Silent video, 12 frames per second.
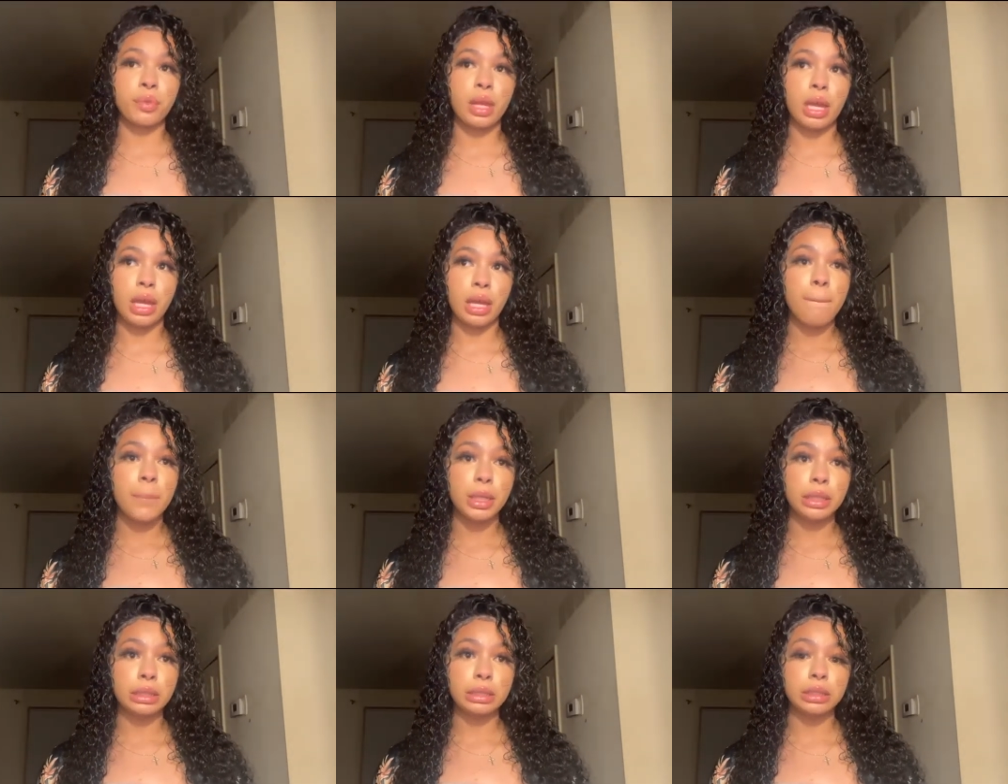and
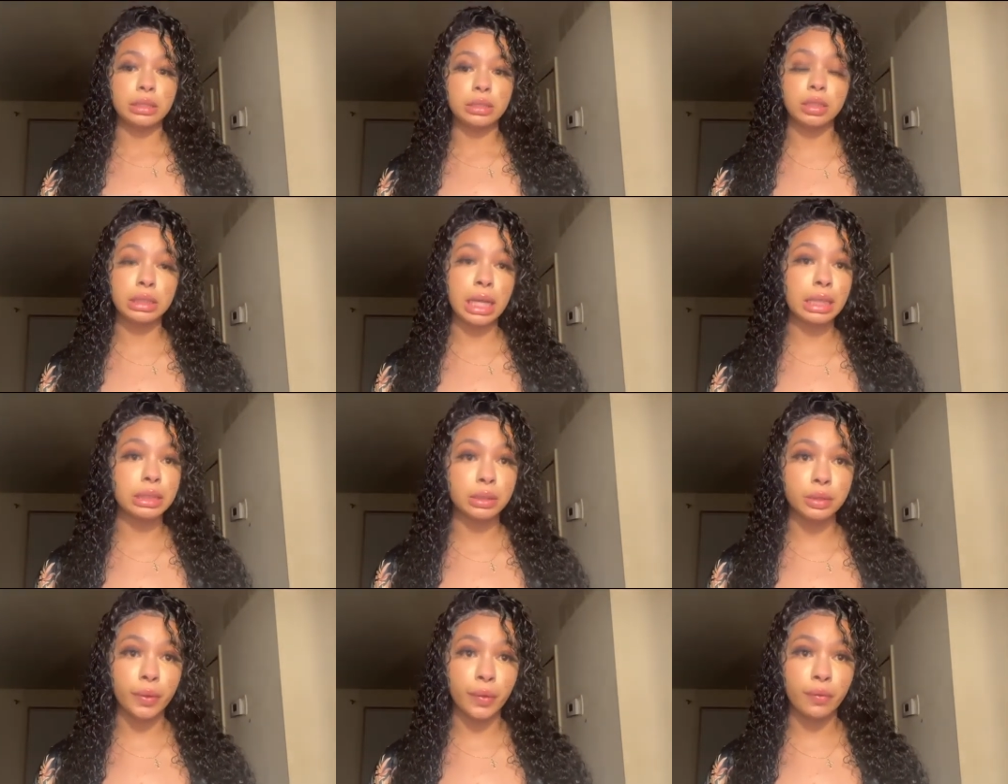put socks on
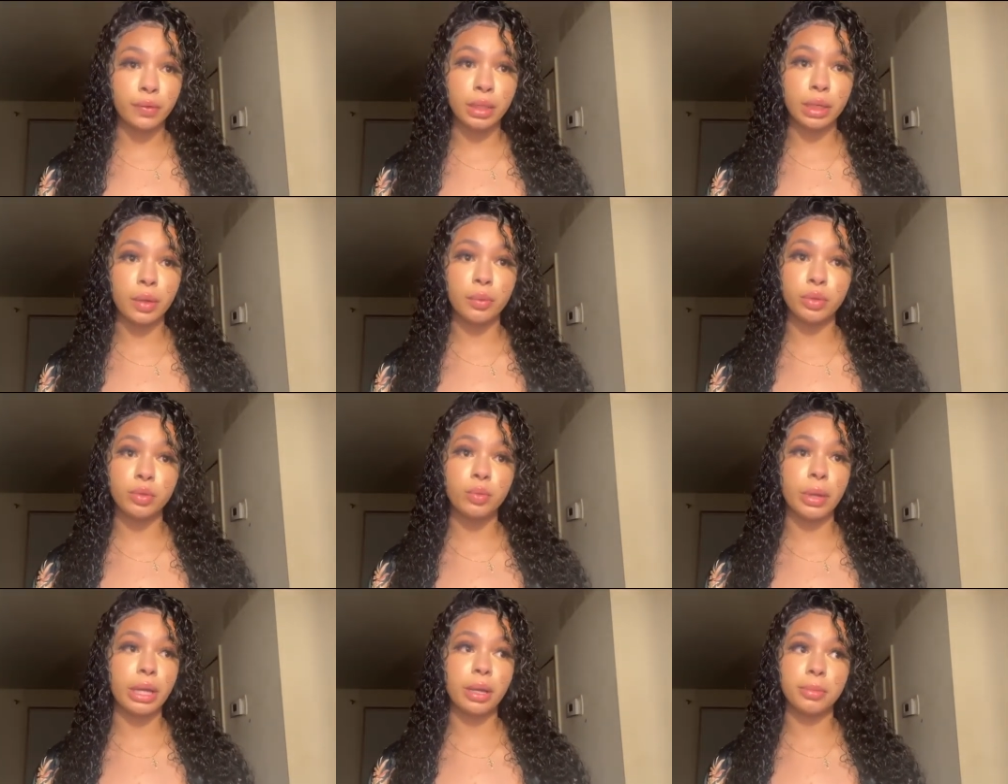your feet. And when you
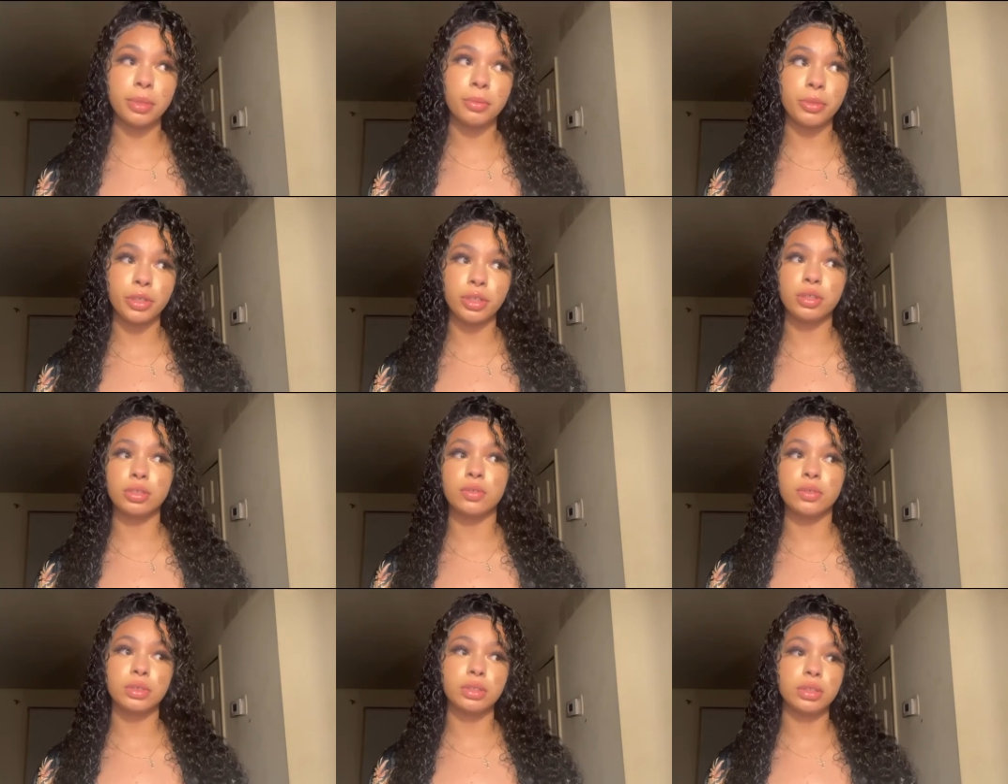wake up in the morning, your
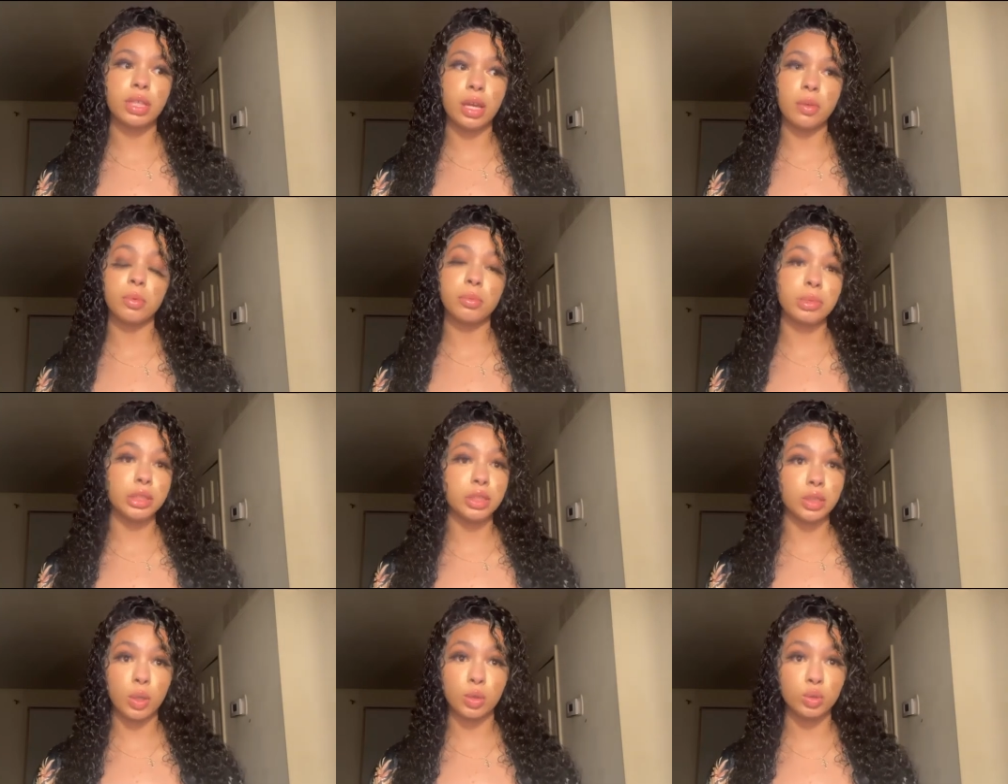skin will be
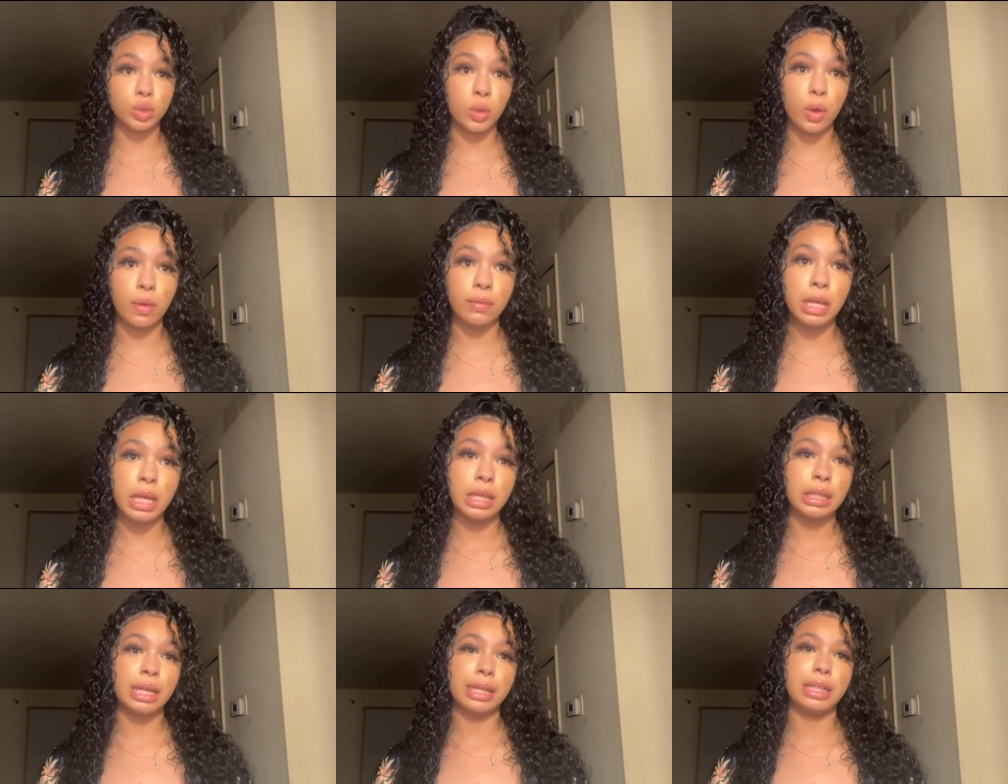so soft.
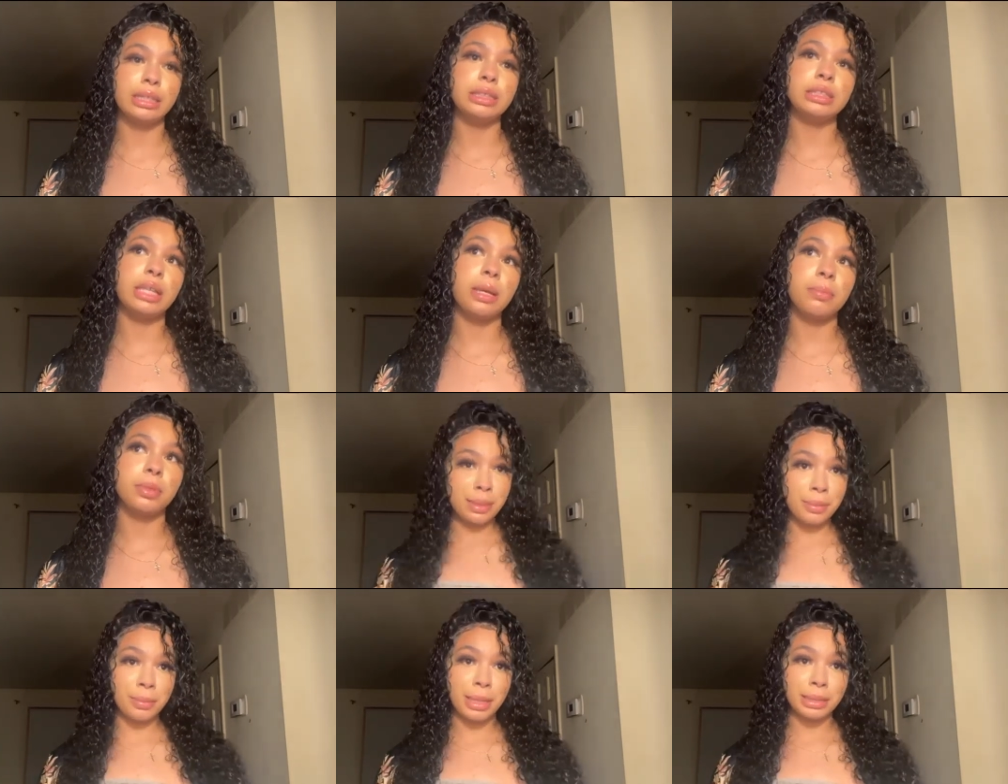Like any type
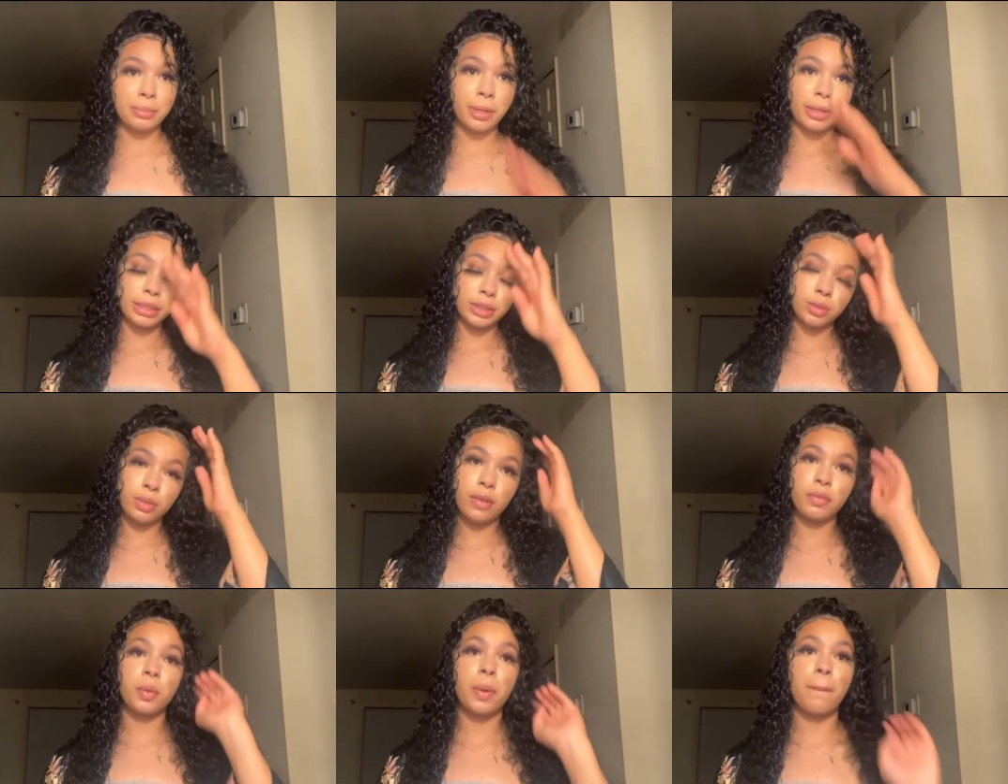of body part that you
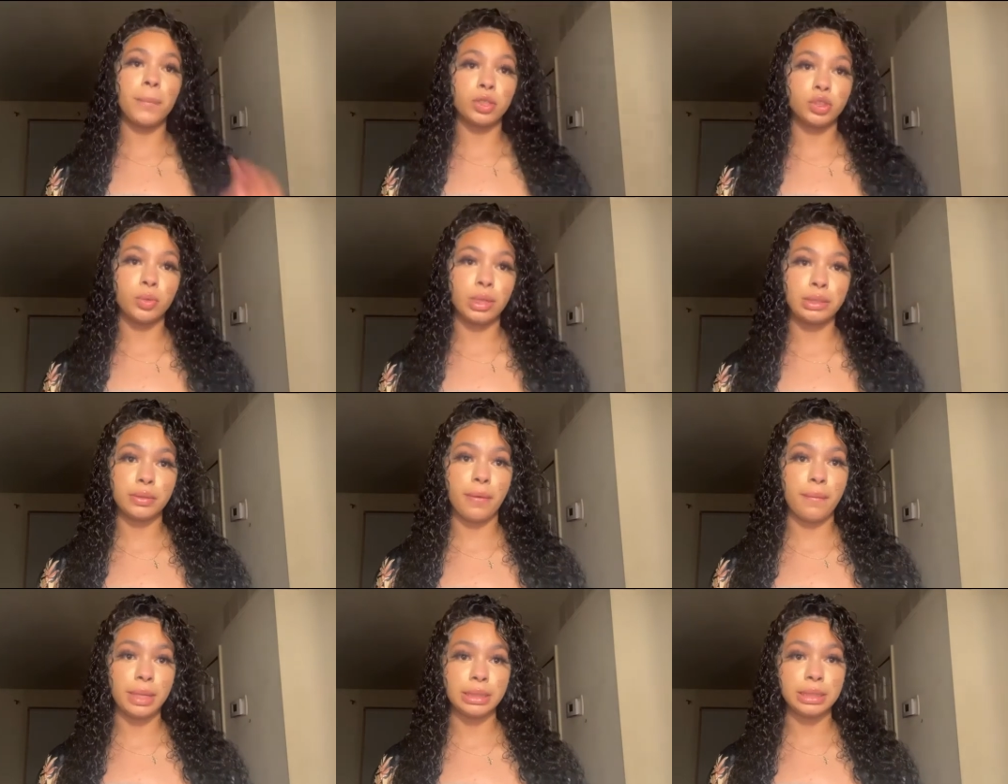cover with moisturizer and
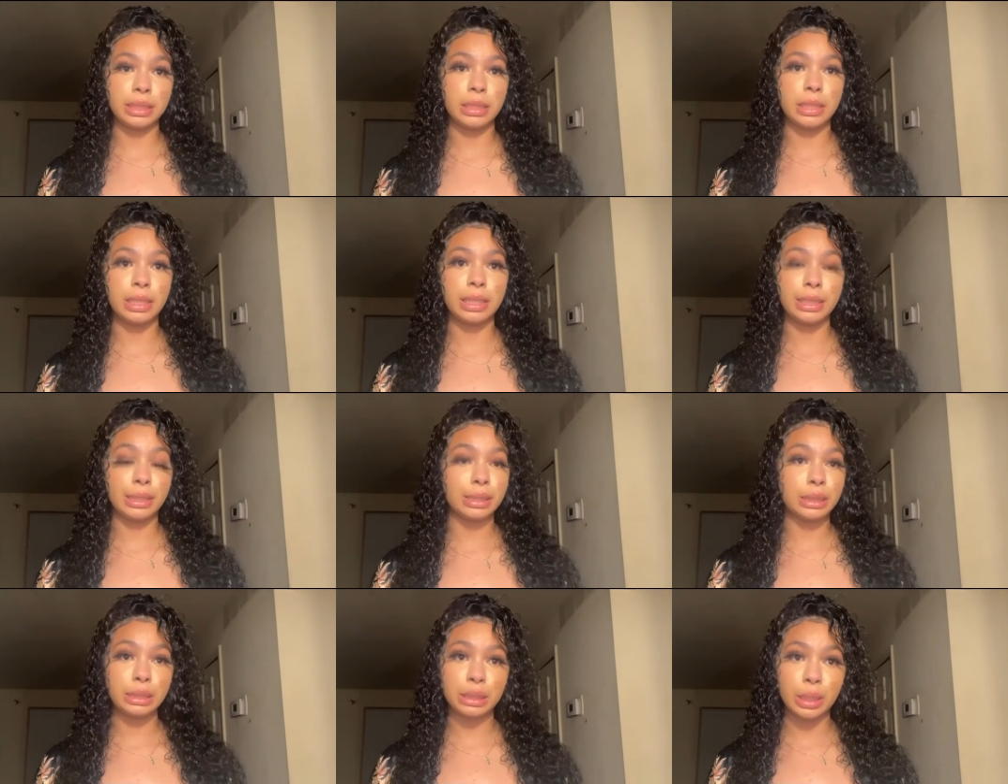Vaseline and then
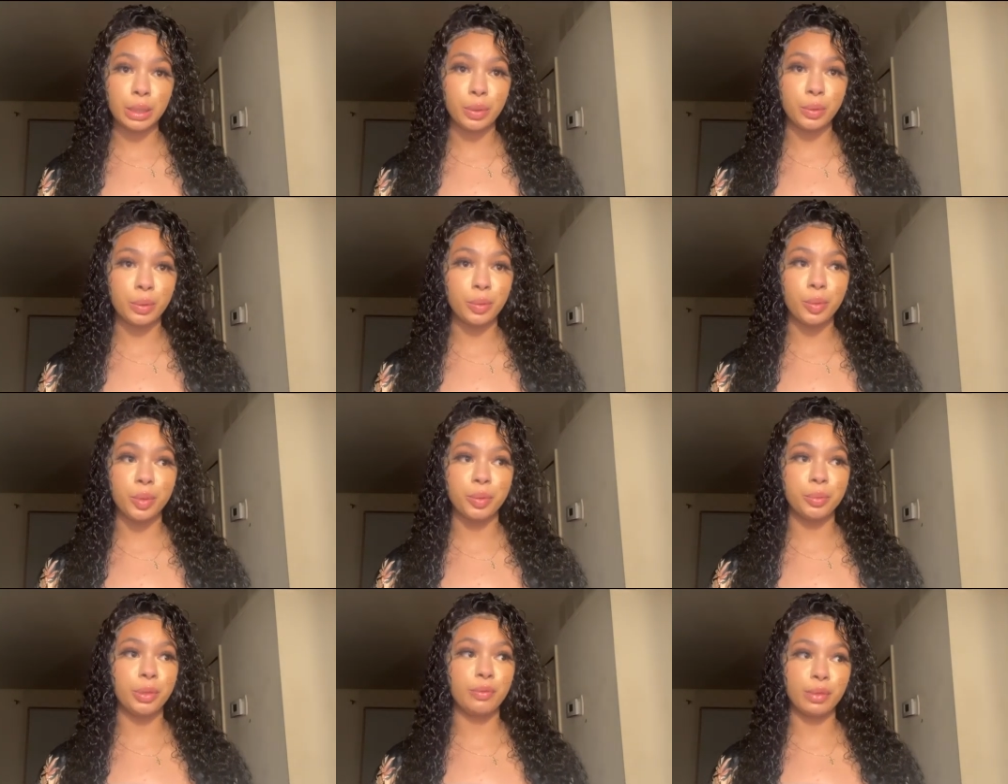conceal, it will
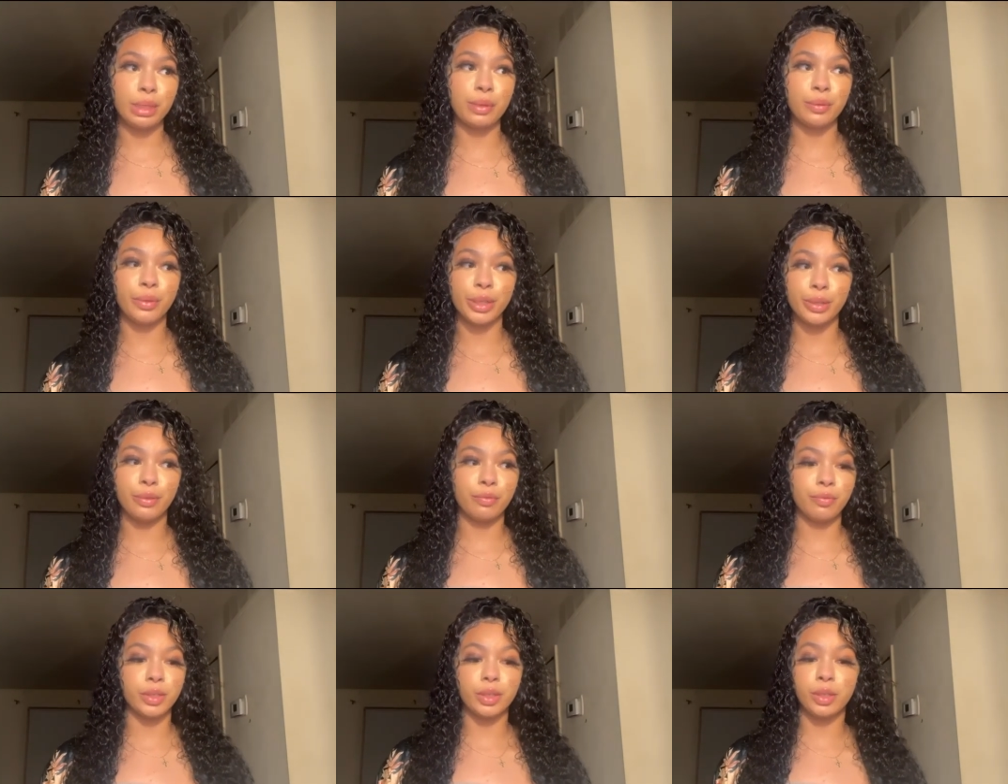be feeling real,
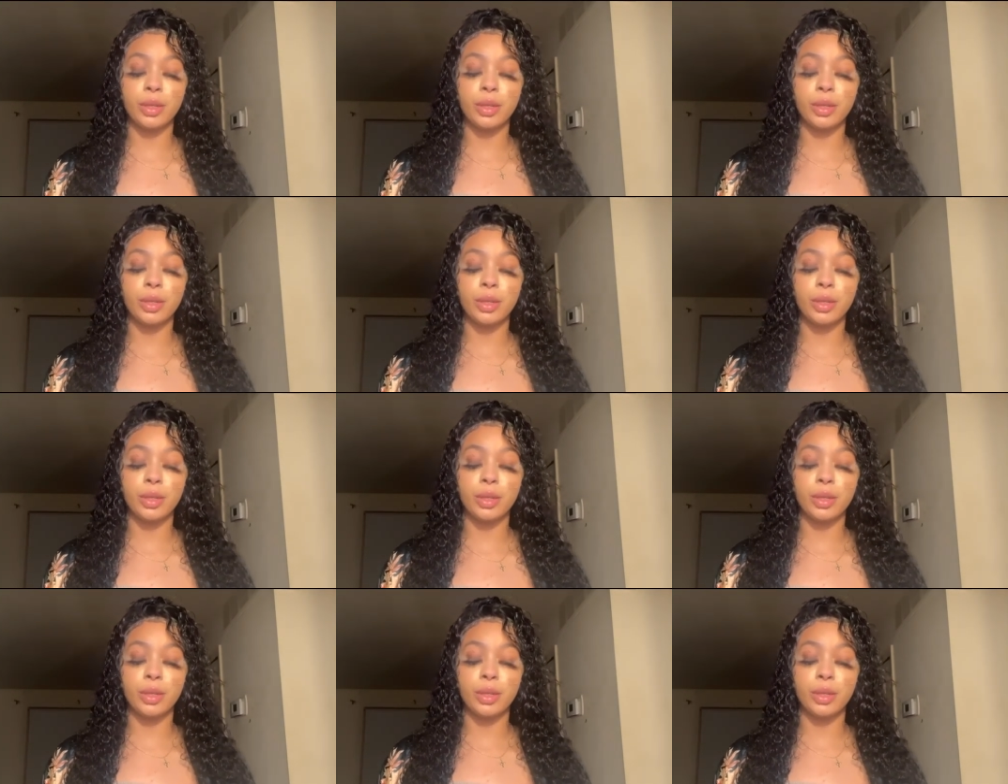real,